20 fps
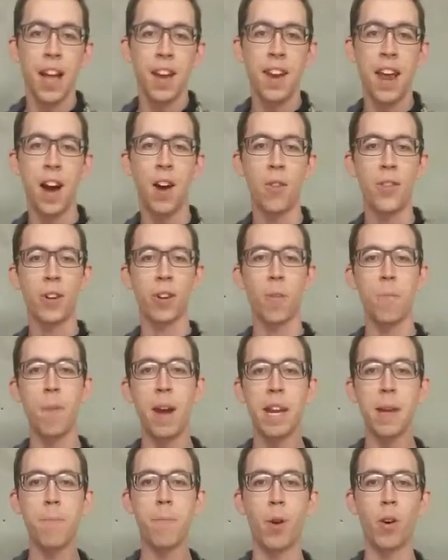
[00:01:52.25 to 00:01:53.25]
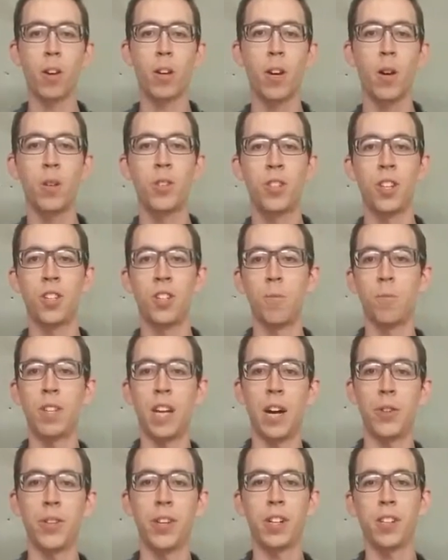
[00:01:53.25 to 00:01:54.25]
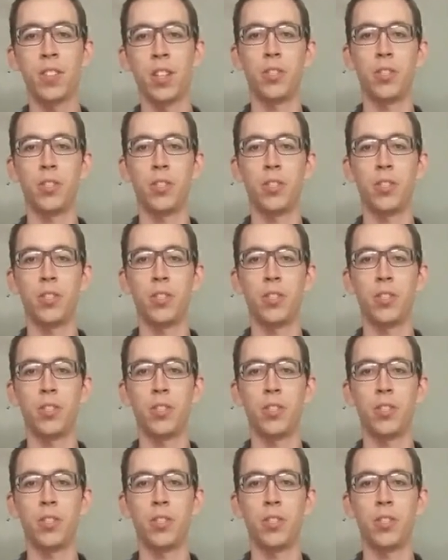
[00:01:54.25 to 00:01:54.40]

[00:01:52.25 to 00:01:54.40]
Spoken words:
Now, there are many barcode systems out there,